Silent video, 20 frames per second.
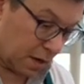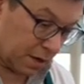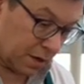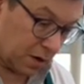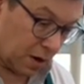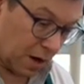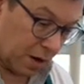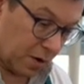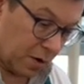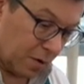
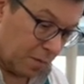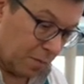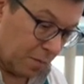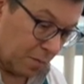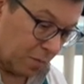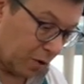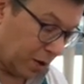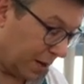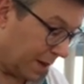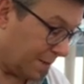Now I don't
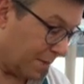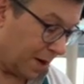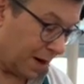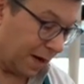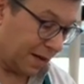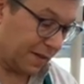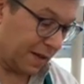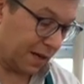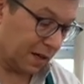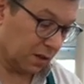really
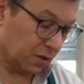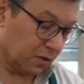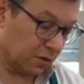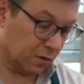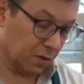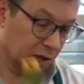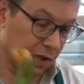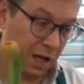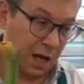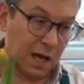mind that there are
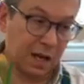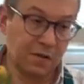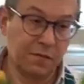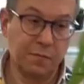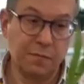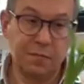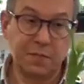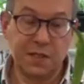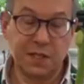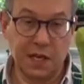a lot of
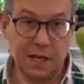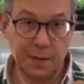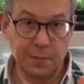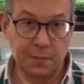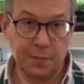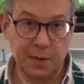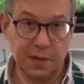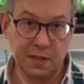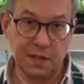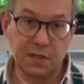tight
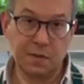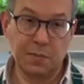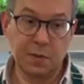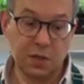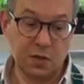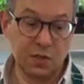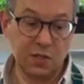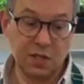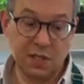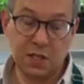buds
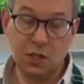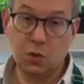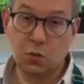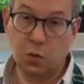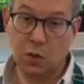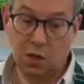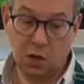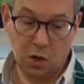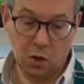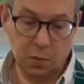because these
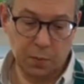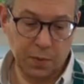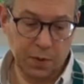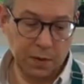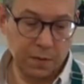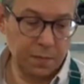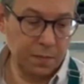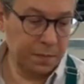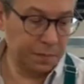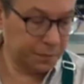will
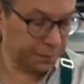open.